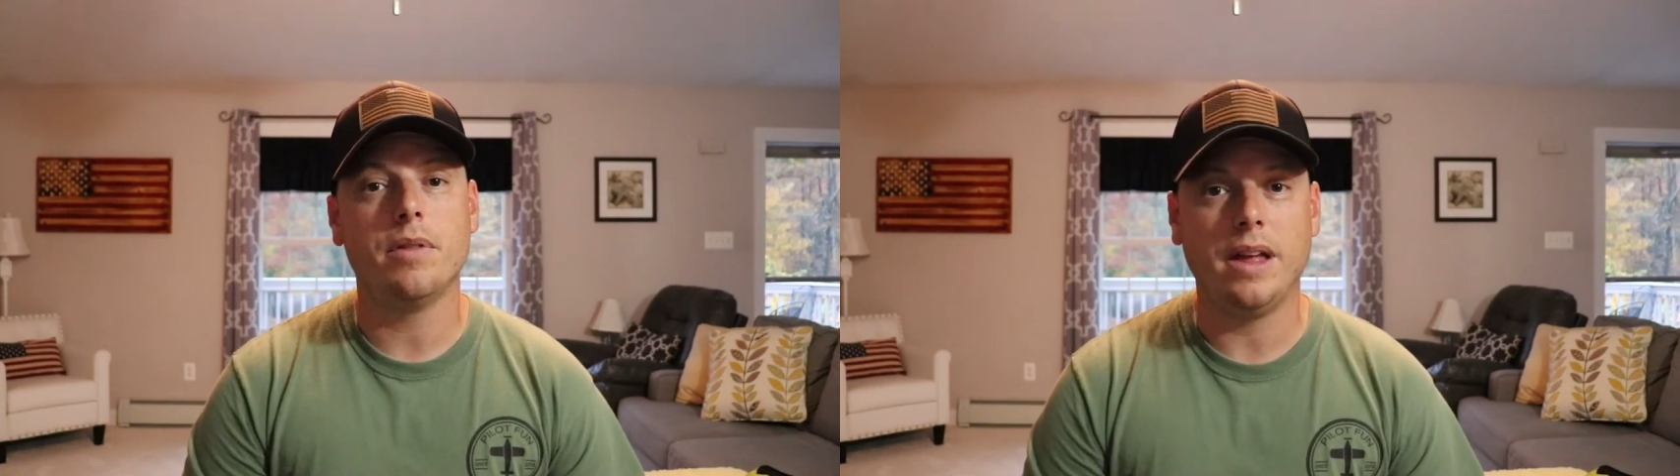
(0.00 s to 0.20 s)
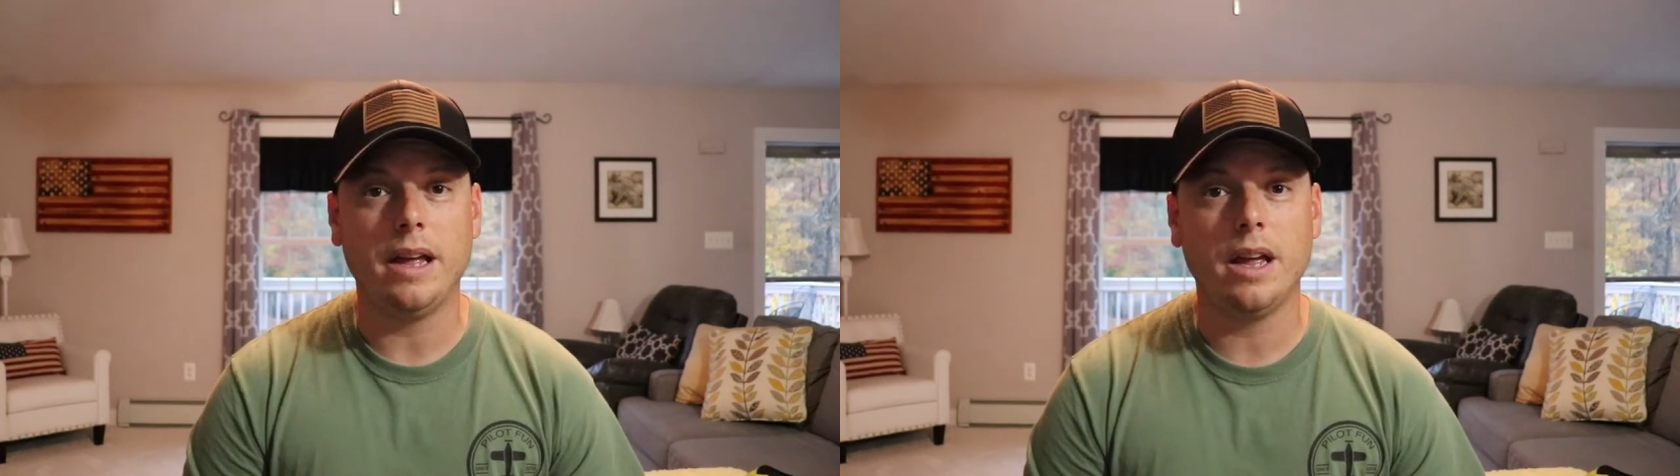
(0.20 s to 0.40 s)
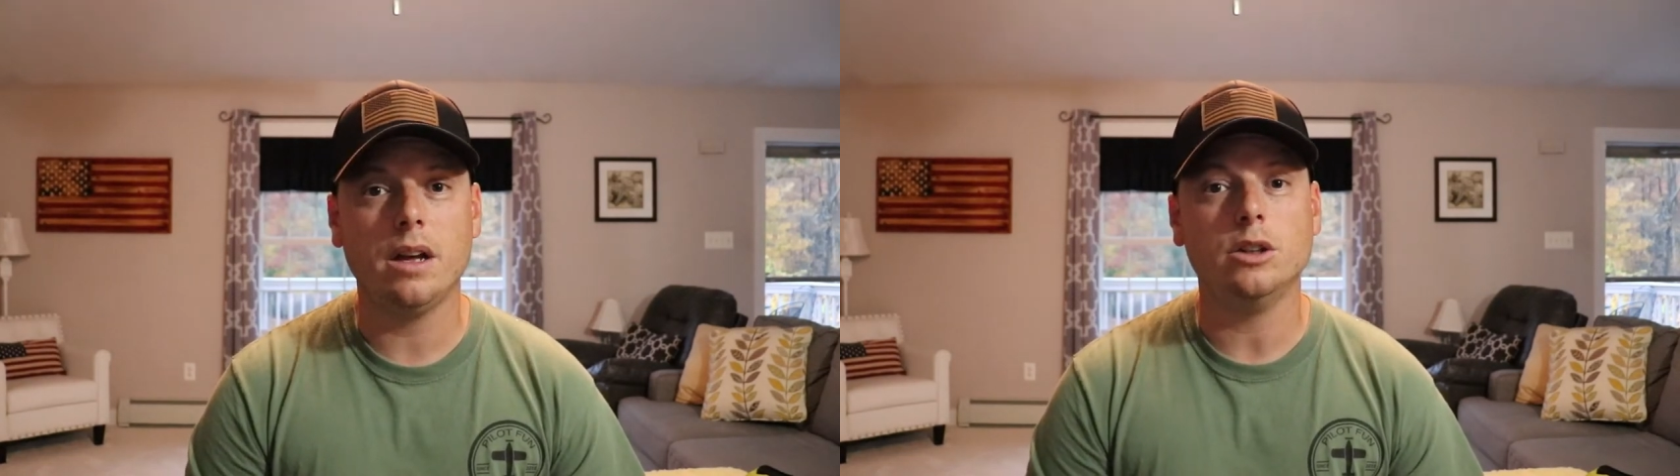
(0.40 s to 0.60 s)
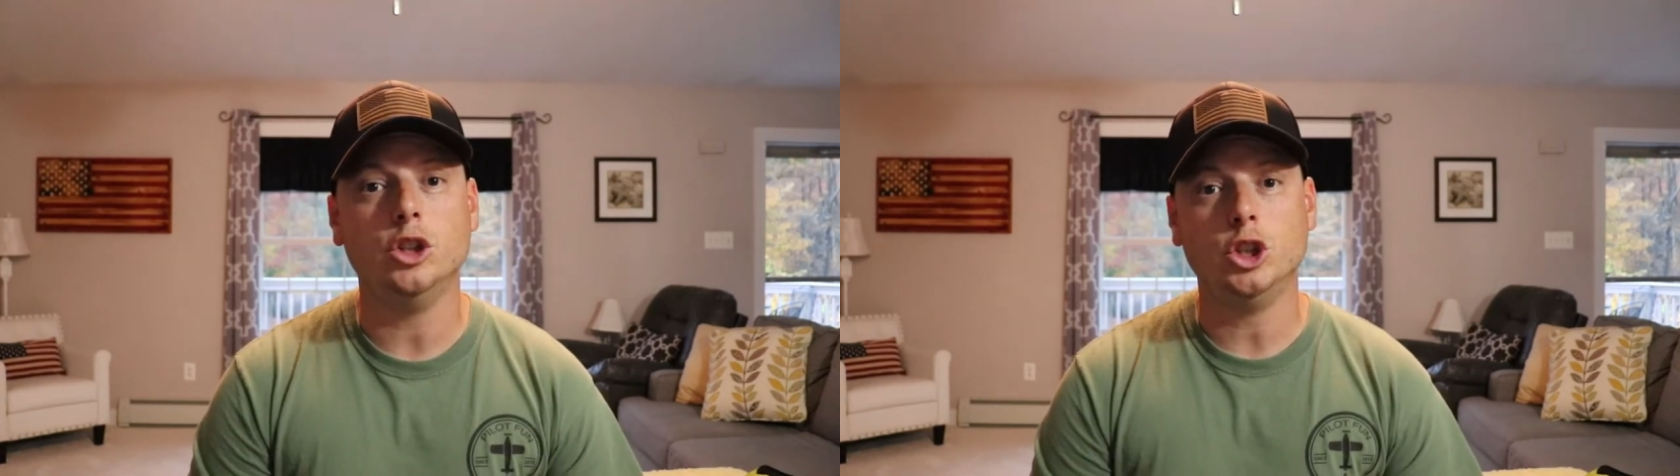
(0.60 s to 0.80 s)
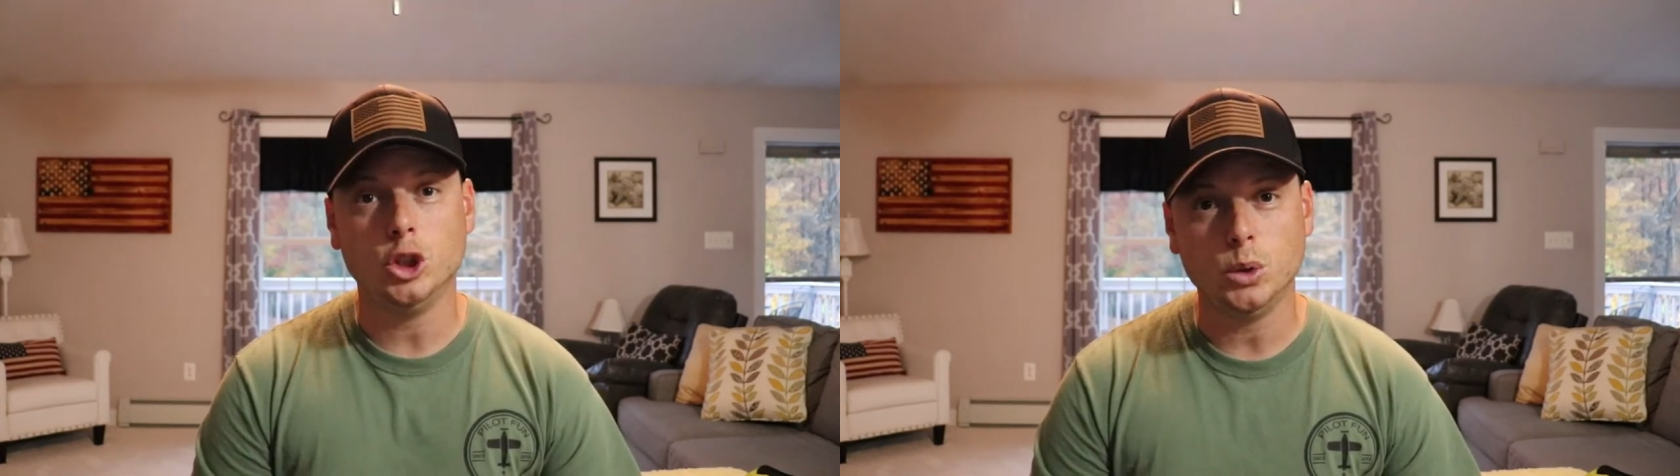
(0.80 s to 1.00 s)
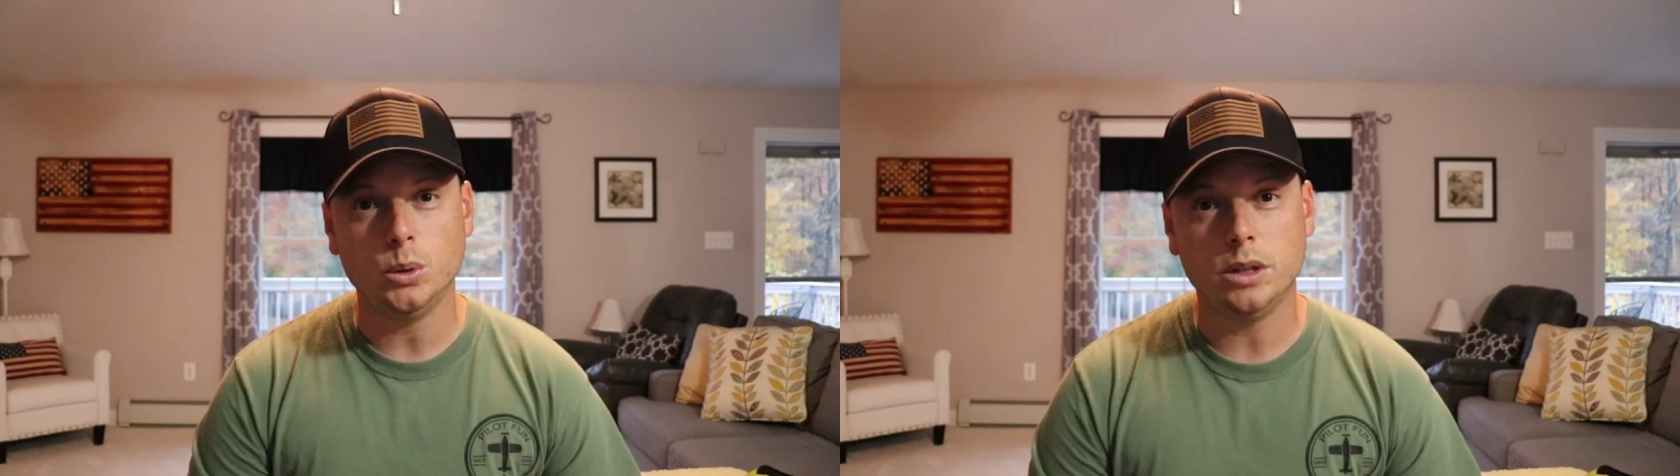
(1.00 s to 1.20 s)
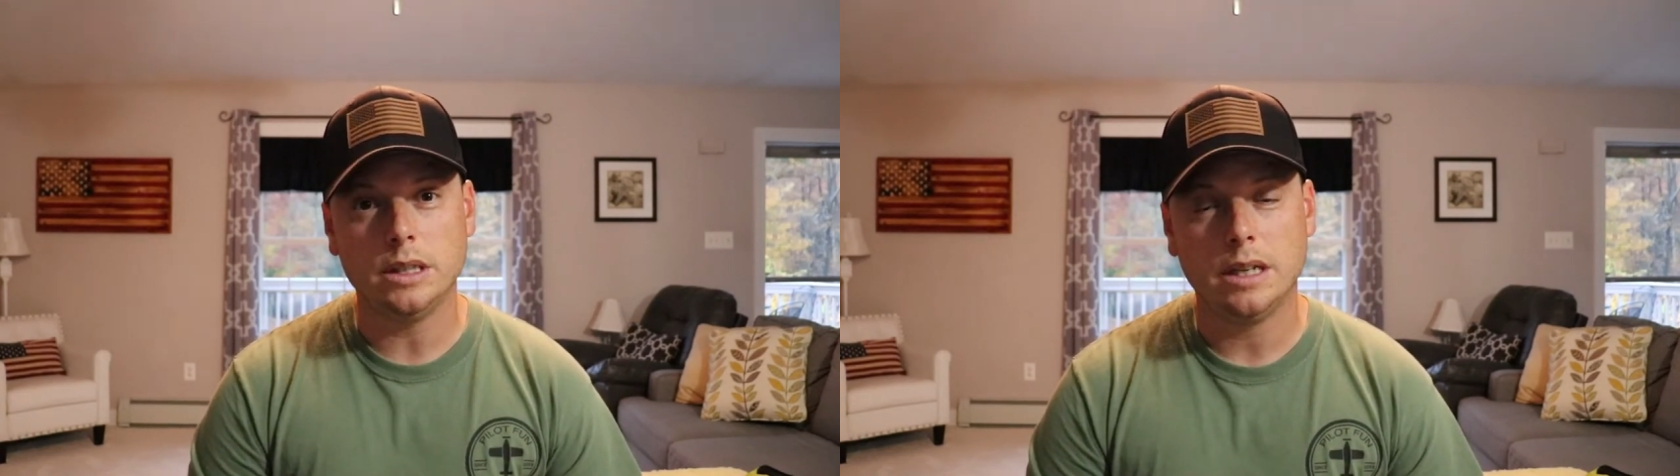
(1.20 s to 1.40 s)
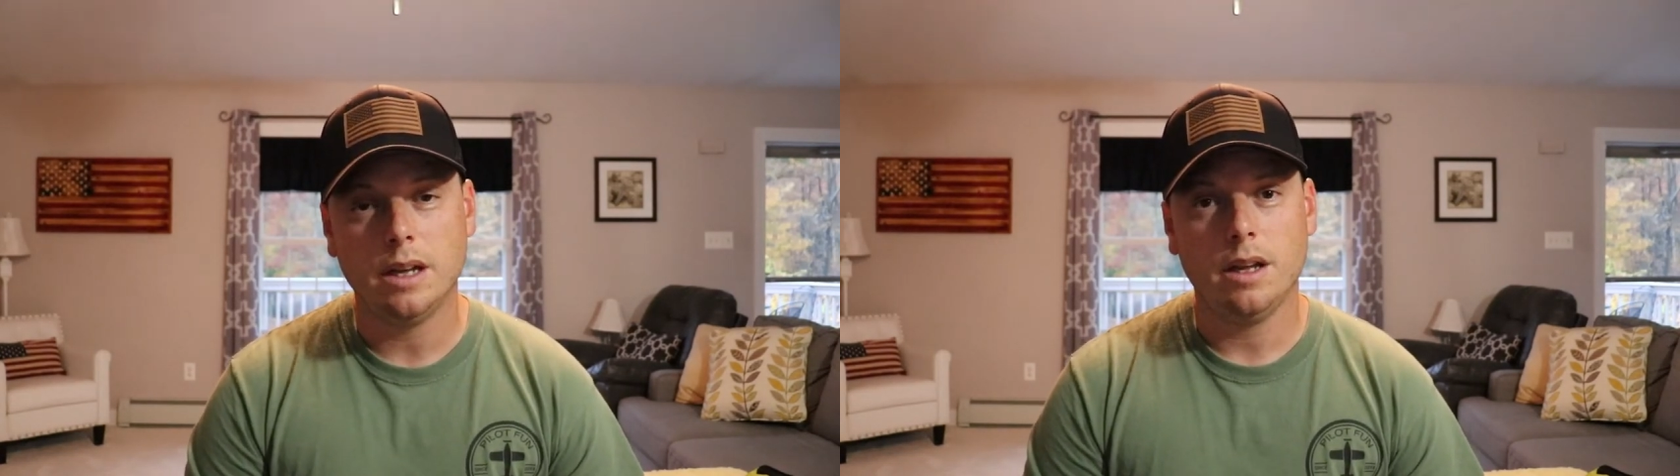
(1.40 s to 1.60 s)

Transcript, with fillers: thinking June